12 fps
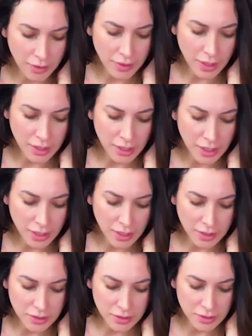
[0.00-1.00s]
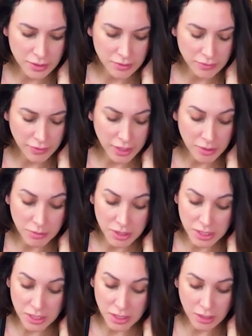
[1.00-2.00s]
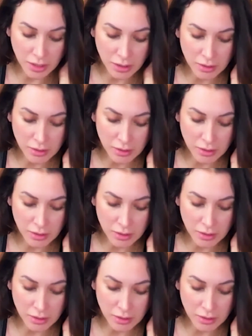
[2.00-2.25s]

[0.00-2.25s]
that has vitamin D in it?